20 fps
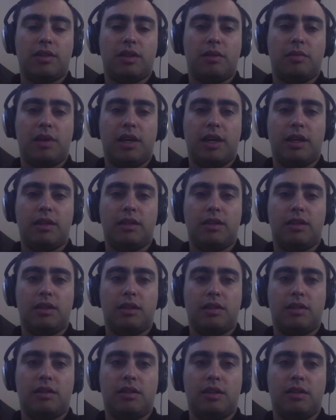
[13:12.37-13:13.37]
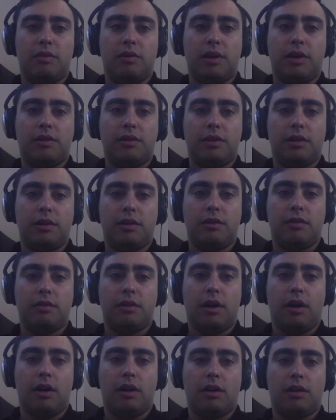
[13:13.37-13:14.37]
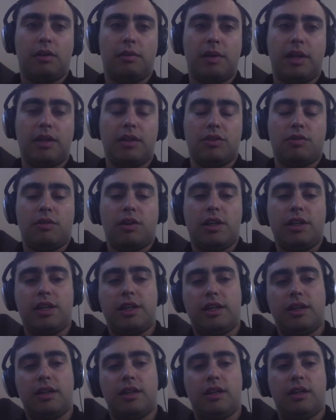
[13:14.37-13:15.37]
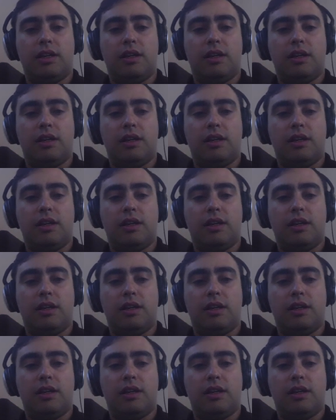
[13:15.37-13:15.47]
command to see whether our command is running,